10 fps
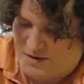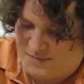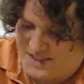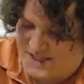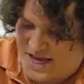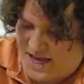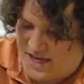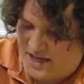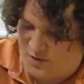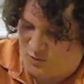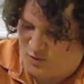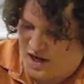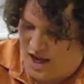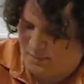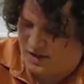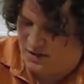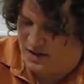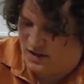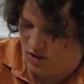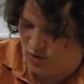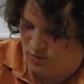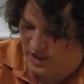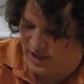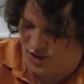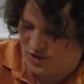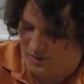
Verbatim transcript: but today I'm going to be the lone ranger